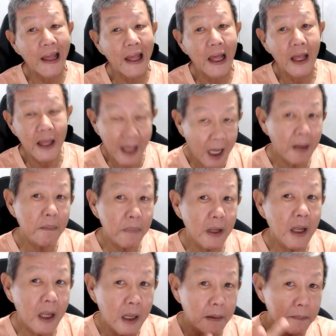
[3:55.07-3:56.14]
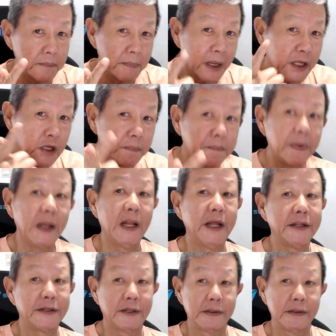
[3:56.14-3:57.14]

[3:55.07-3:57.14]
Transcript: can be manipulated.